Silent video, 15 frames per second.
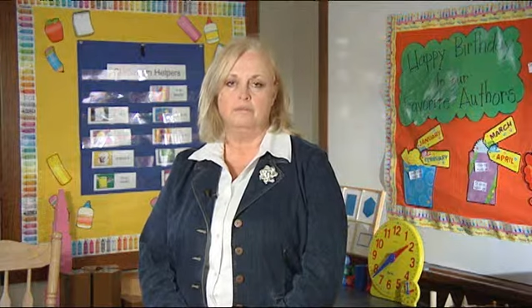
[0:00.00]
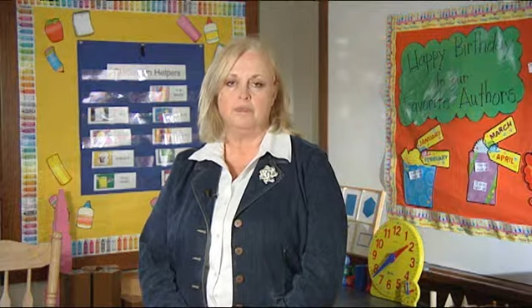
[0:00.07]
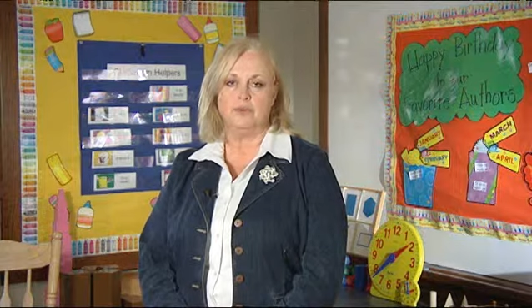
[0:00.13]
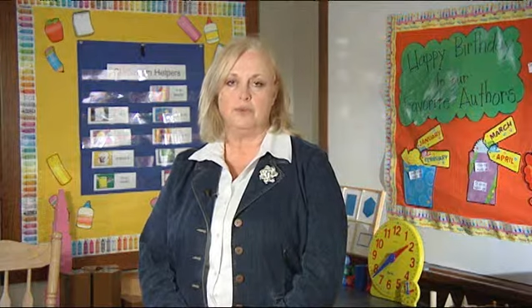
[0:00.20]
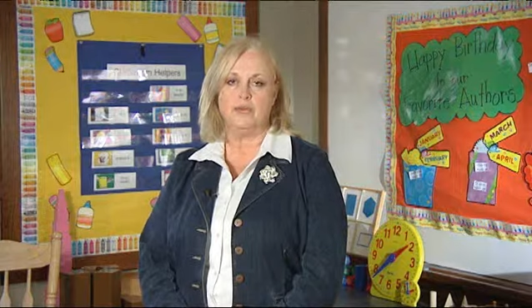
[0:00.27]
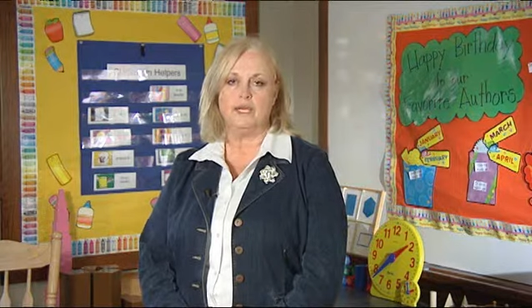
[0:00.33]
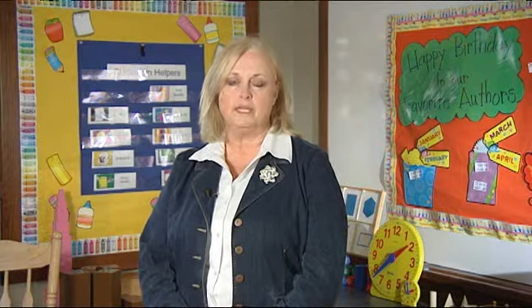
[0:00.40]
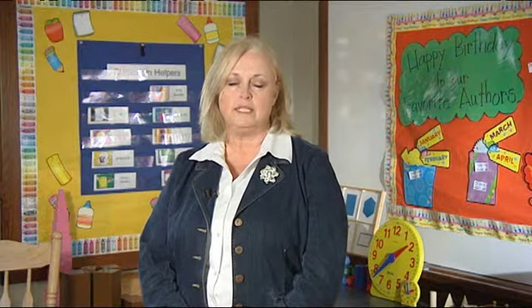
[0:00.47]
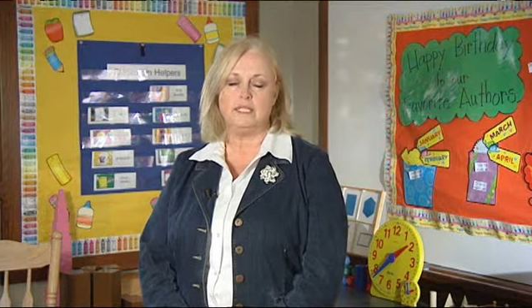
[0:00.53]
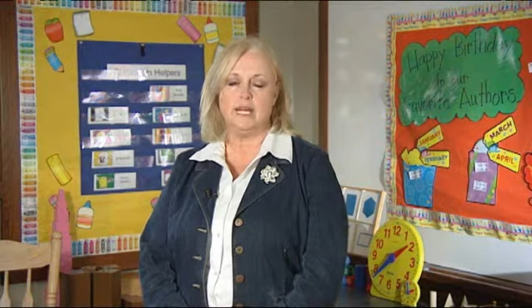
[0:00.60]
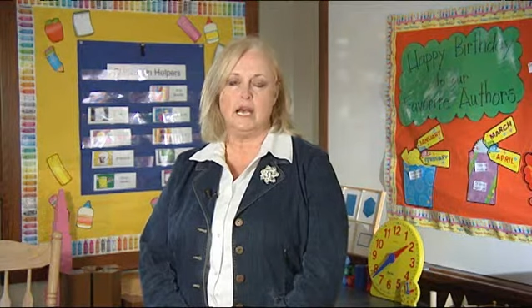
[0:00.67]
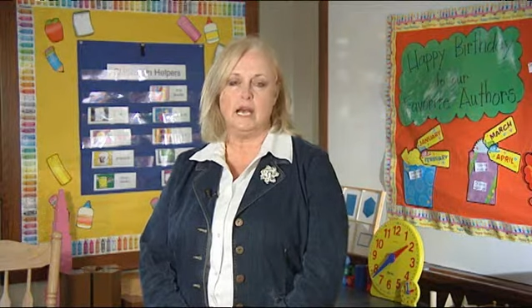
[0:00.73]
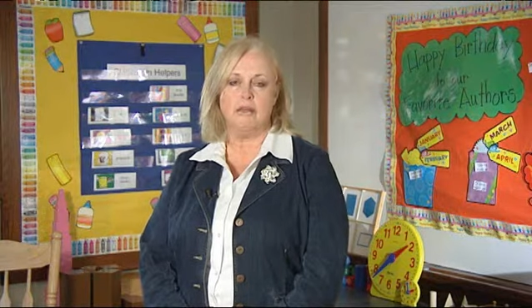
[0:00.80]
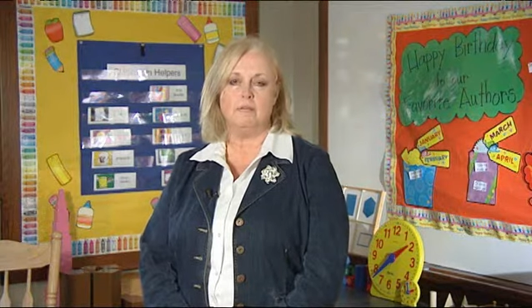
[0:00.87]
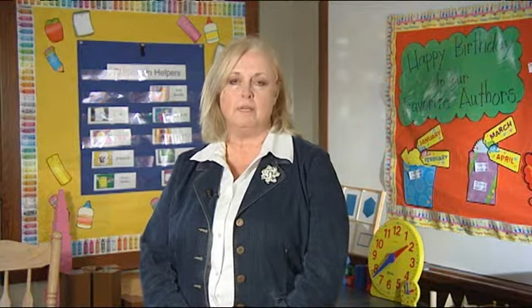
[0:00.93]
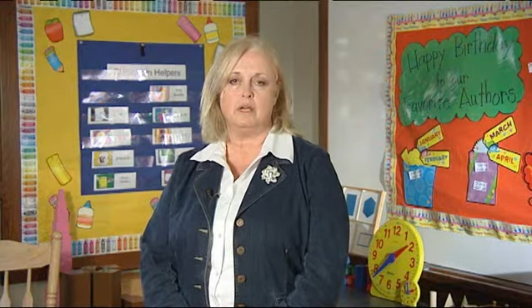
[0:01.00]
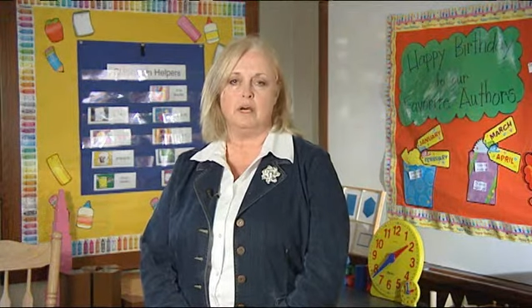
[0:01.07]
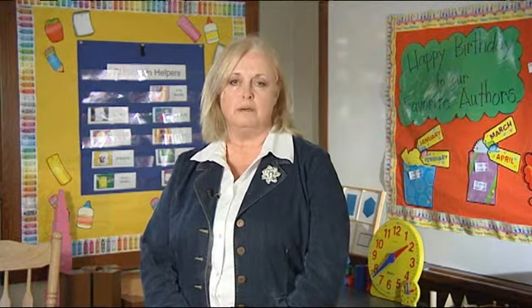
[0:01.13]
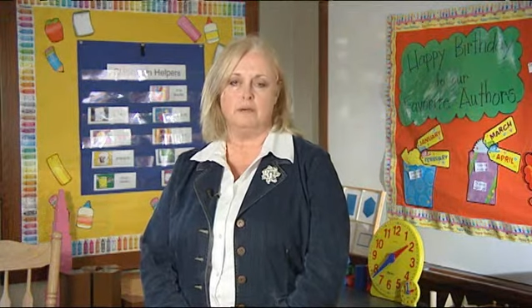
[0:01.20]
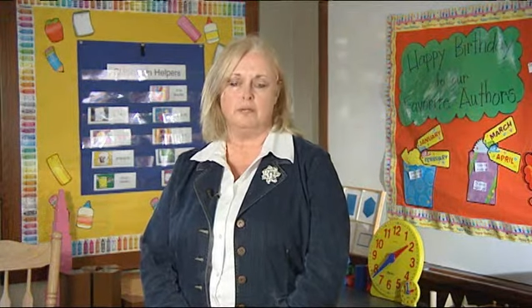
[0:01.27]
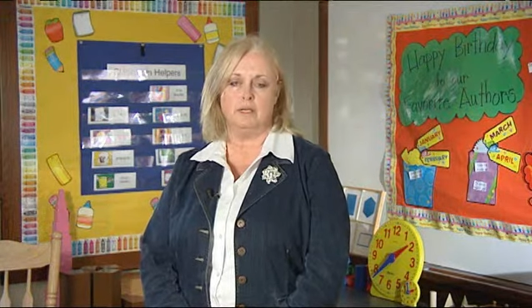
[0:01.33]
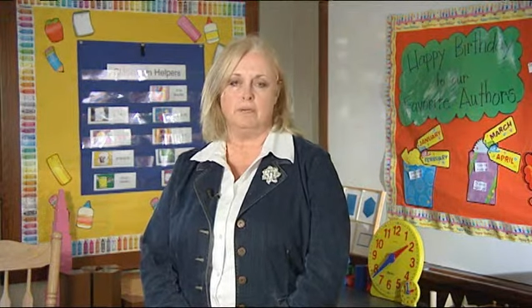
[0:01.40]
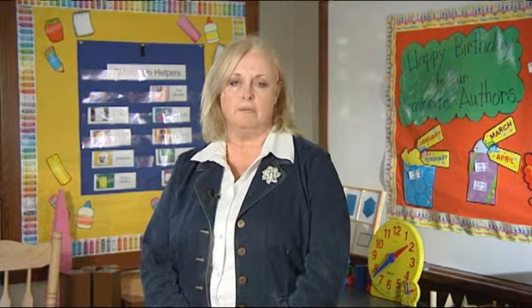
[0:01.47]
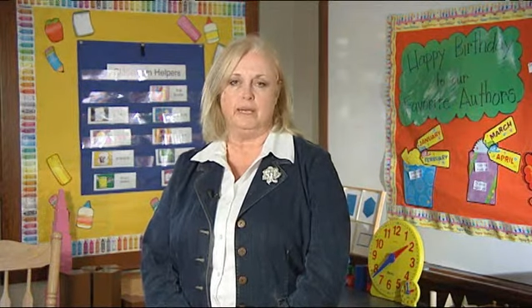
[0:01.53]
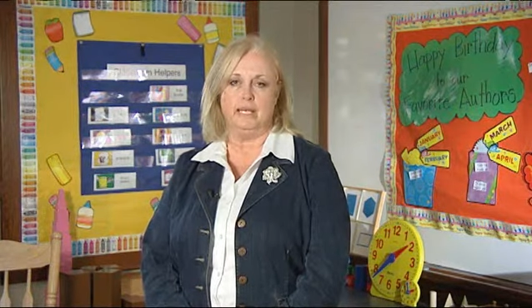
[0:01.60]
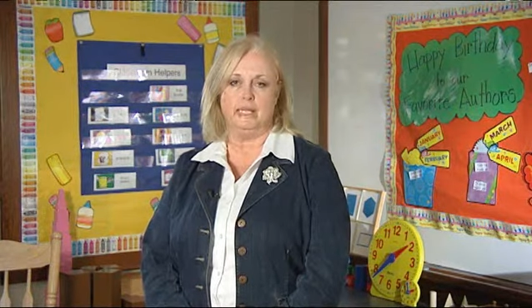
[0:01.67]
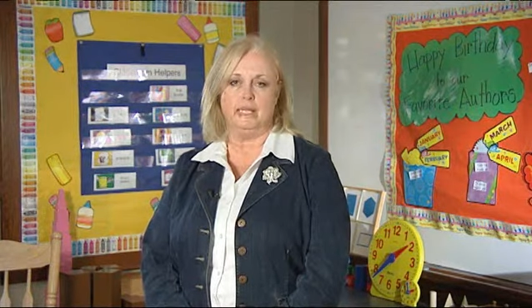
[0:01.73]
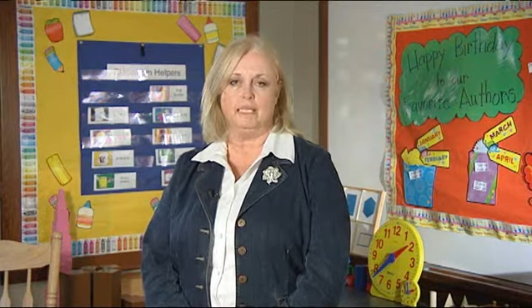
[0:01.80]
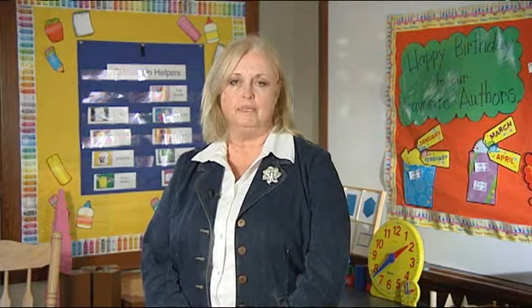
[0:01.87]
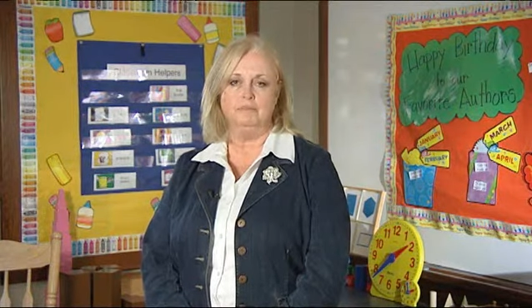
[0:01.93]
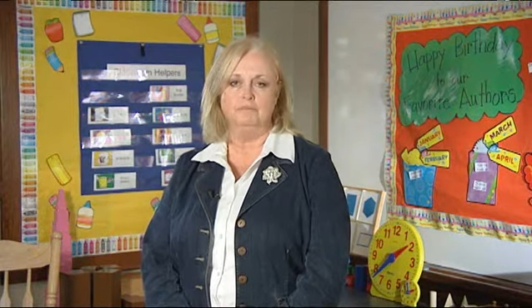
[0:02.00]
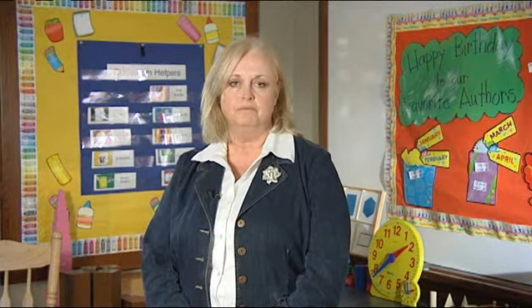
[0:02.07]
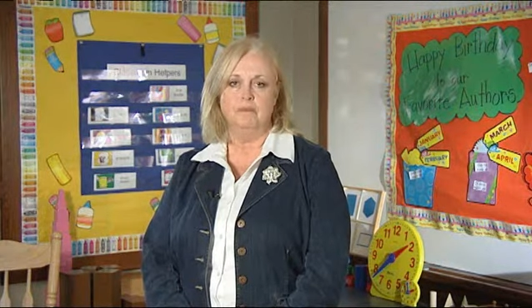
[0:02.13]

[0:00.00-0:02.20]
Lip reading: 3 at a time competing.